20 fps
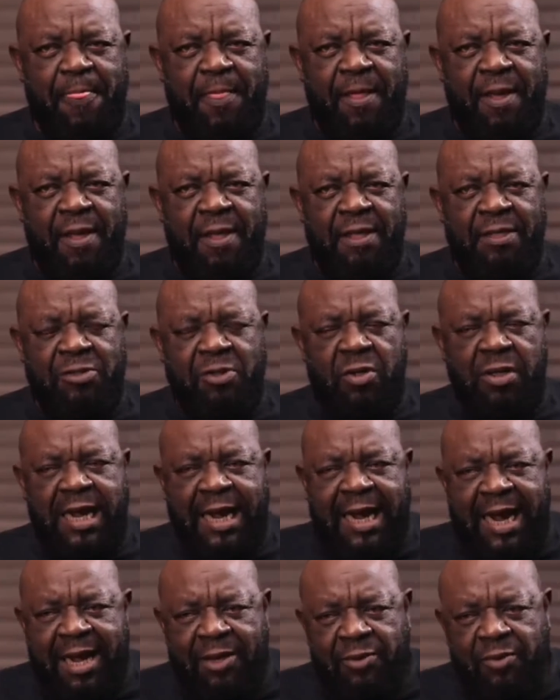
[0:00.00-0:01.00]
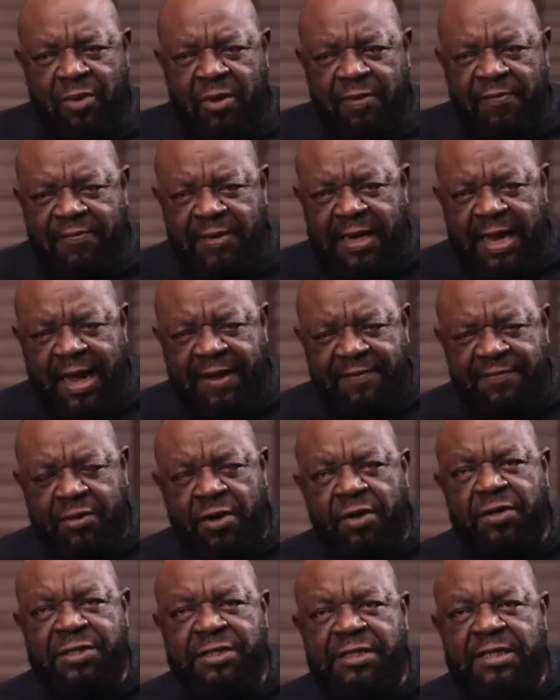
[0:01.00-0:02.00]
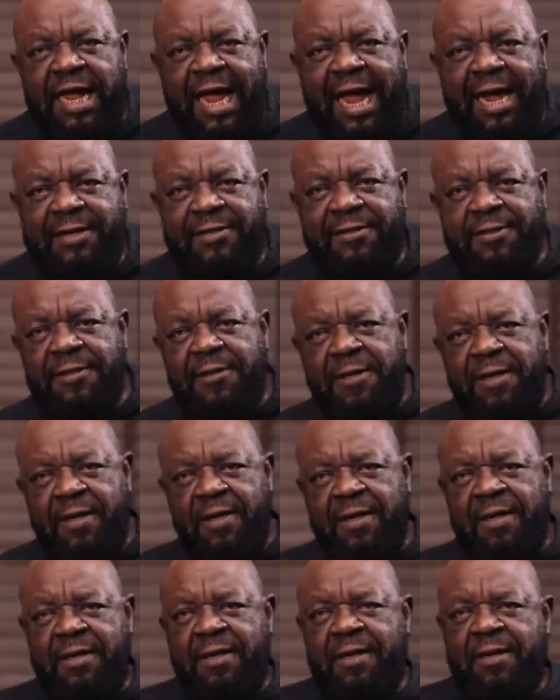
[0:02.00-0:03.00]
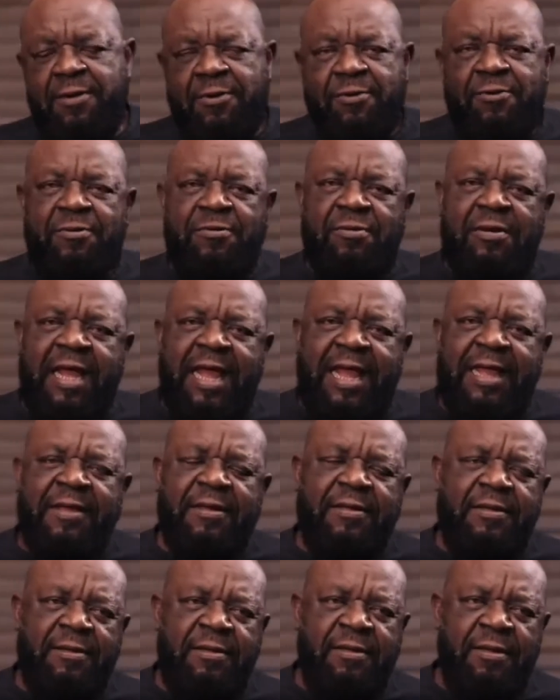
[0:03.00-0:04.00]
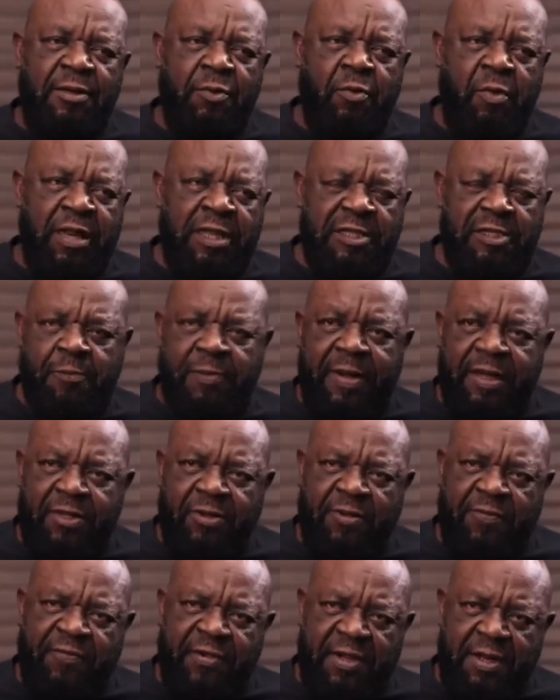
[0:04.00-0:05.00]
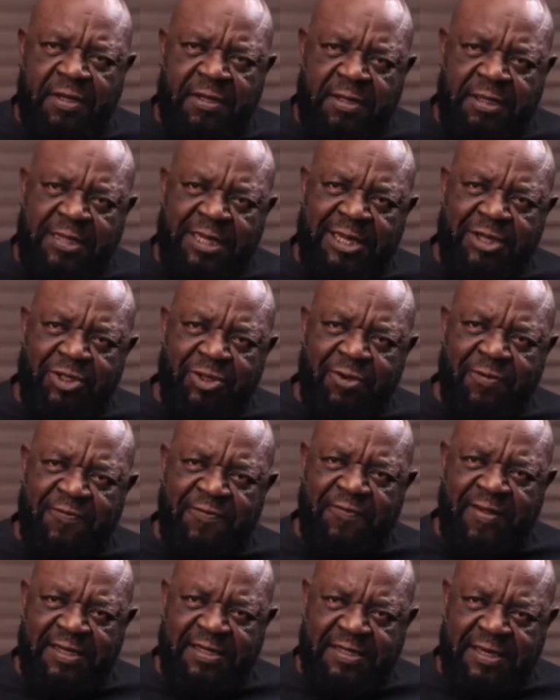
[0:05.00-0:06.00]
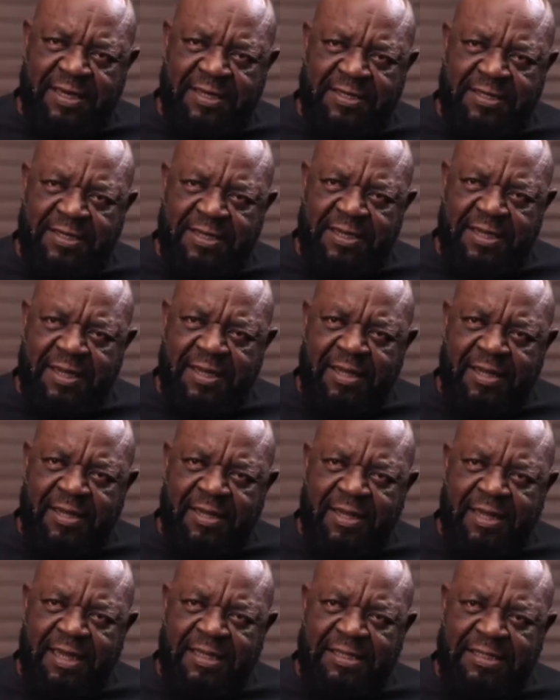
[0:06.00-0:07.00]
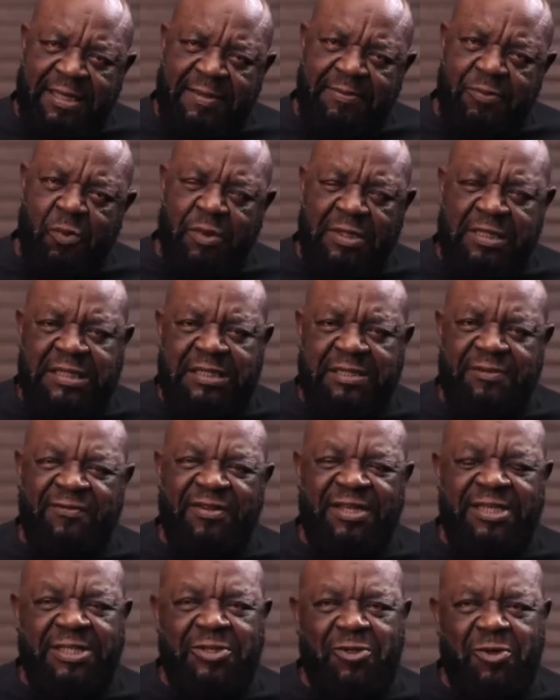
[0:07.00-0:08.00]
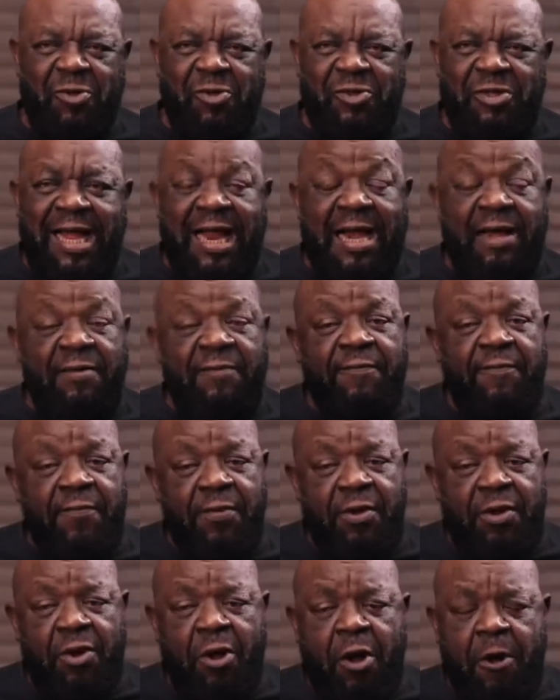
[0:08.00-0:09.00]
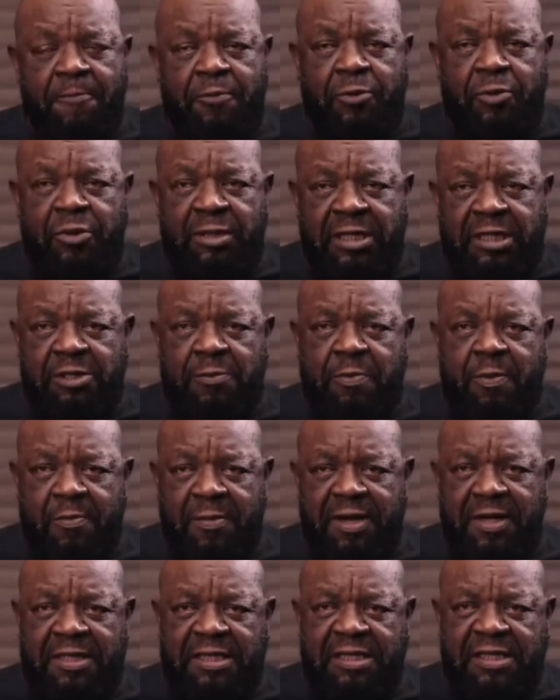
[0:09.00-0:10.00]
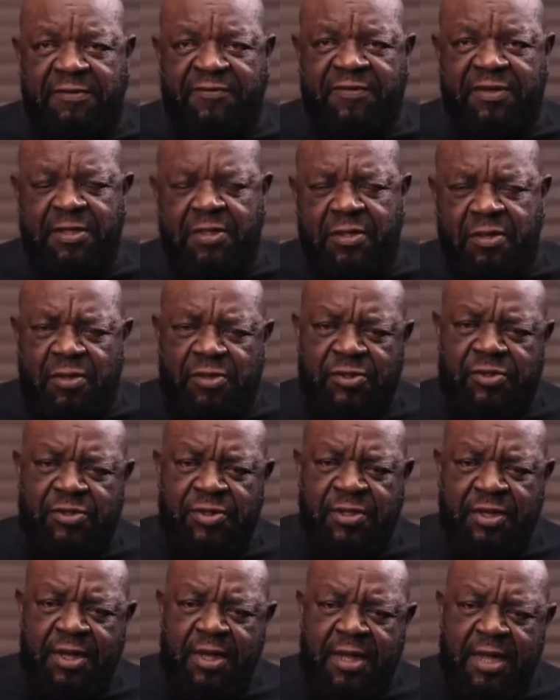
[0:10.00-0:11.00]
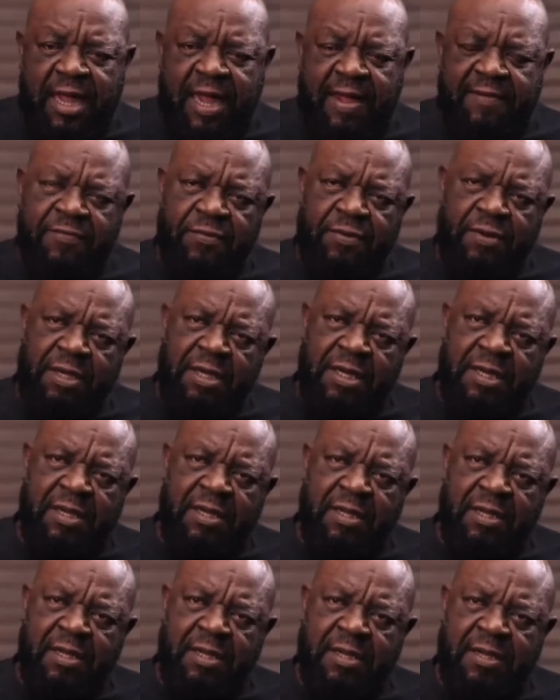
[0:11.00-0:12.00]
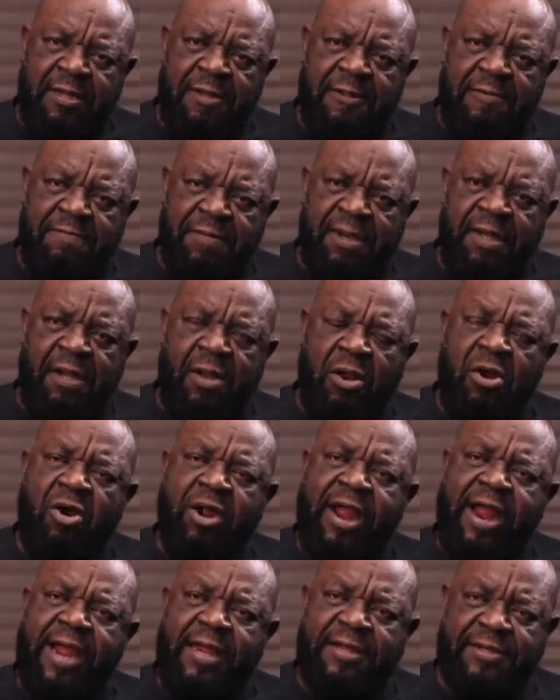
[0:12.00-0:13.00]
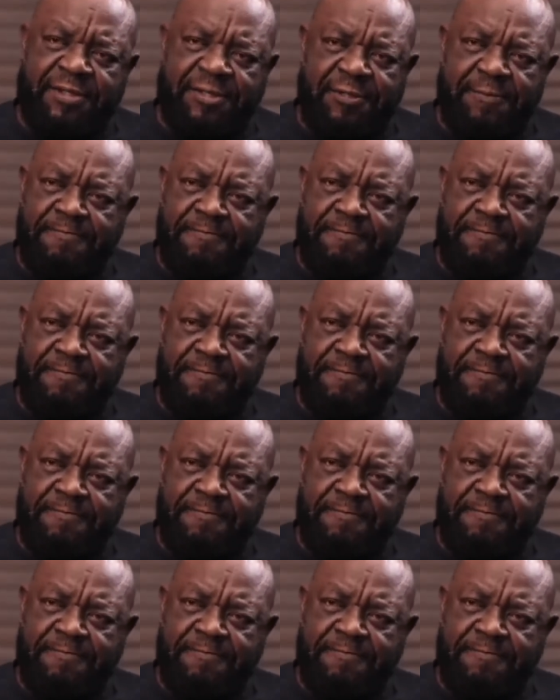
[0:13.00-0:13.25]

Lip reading: He's not allowed to have contact, like you would expect of a detention facility, except with his visitors. And up to this moment, his visitors have only been lawyers.